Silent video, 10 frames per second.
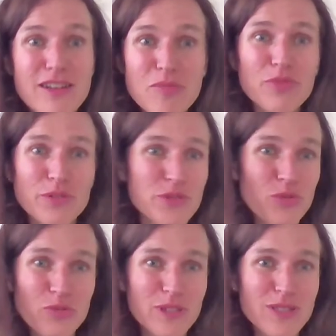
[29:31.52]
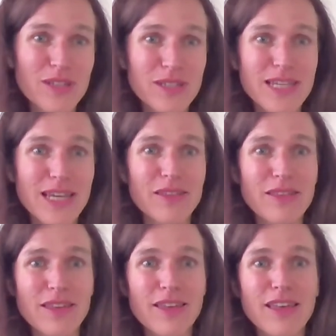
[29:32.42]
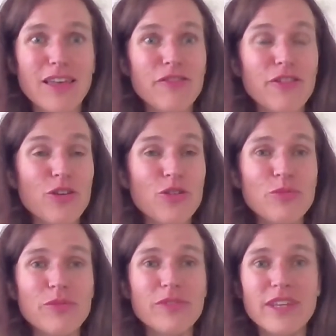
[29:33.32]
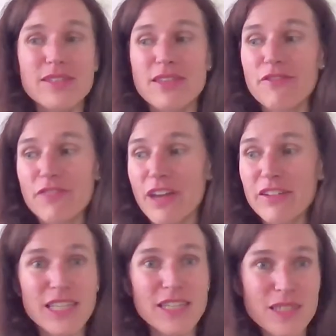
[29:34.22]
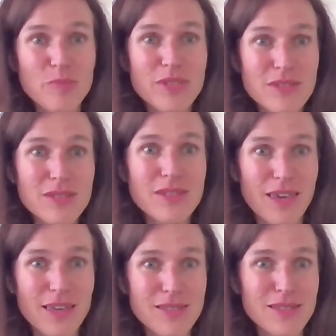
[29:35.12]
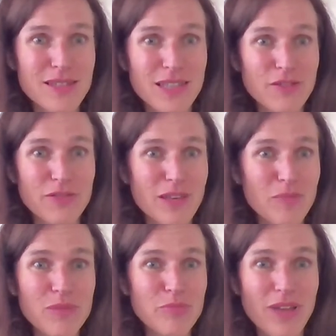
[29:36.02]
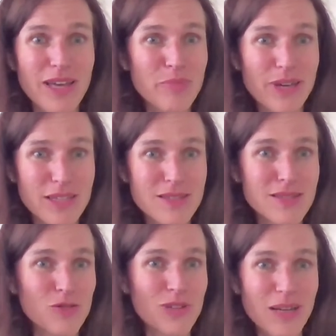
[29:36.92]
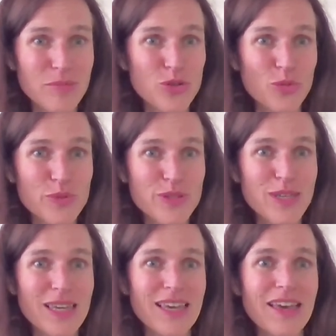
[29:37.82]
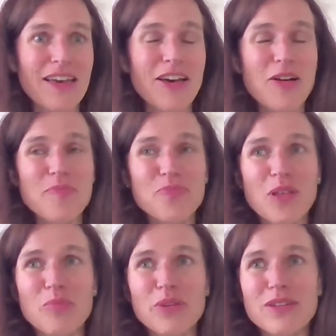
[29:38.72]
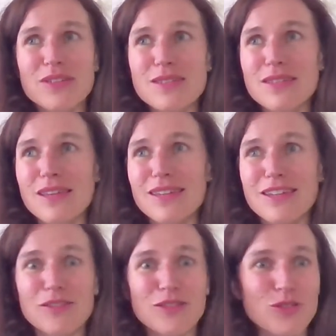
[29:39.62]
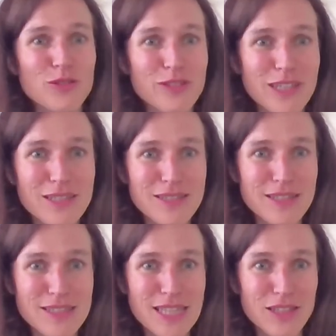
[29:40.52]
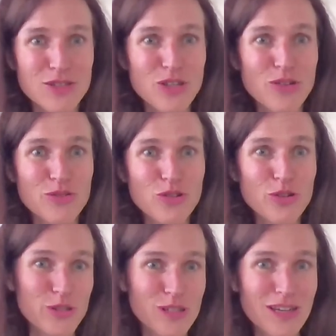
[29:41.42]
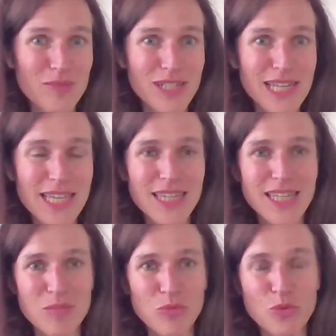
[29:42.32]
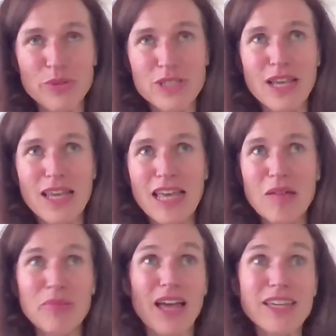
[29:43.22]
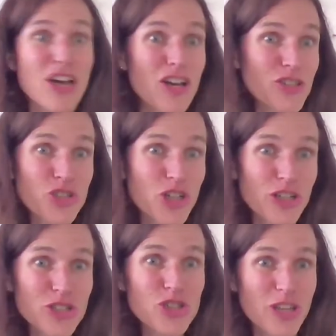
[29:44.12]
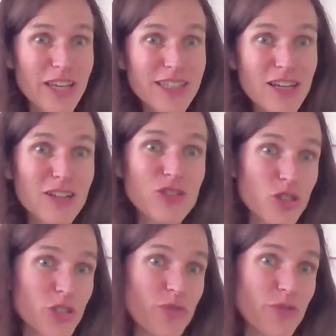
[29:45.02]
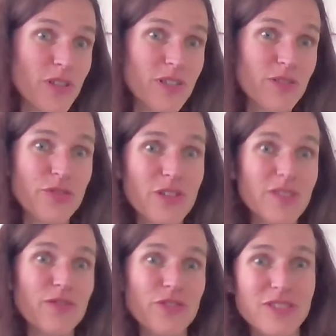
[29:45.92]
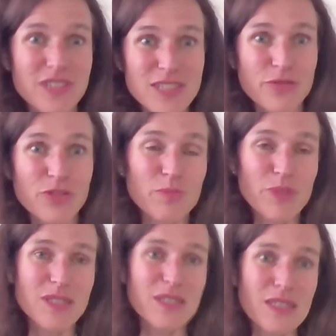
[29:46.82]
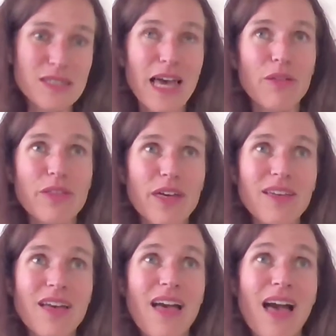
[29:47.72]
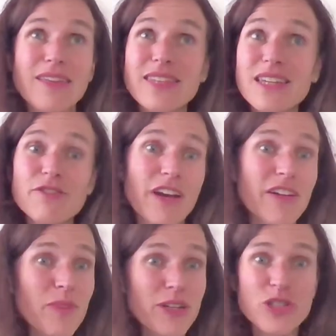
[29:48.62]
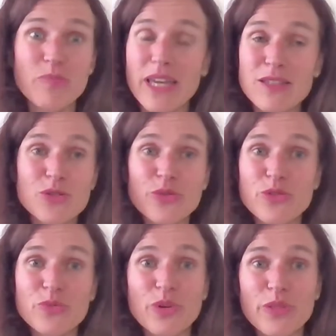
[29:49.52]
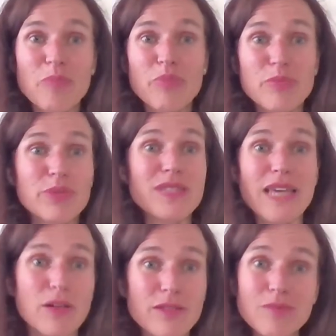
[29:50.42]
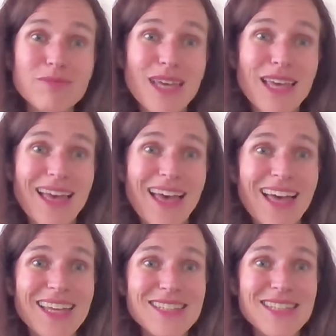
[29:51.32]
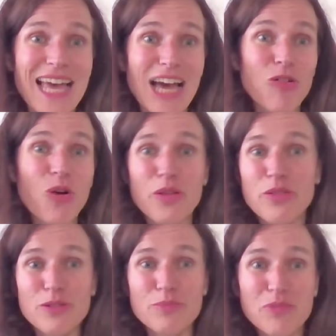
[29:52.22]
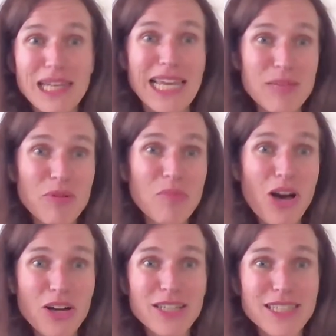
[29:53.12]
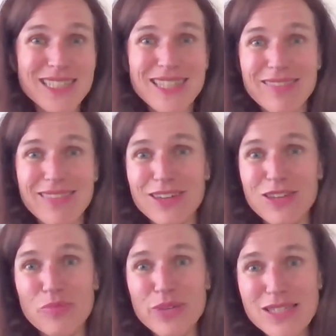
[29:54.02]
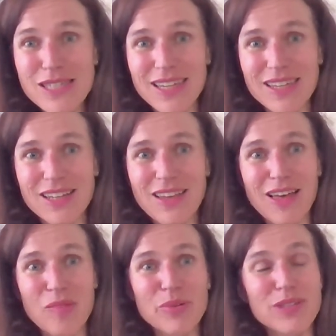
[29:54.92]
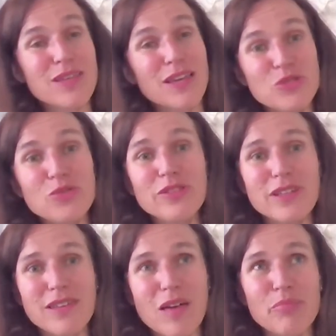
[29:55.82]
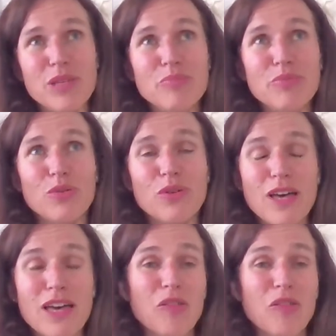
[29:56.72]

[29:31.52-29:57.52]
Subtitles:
a number of small mid-sized out there for whom there's a very easy business case to give their people iPads or laptops. Because, you know, the good thing is these things don't cost an arm and a leg anymore. But I can't judge. I can't judge for the different businesses out there. I think it very much depends also what their people tell them and how hot the labor market is that they're competing in. Because I do think that people,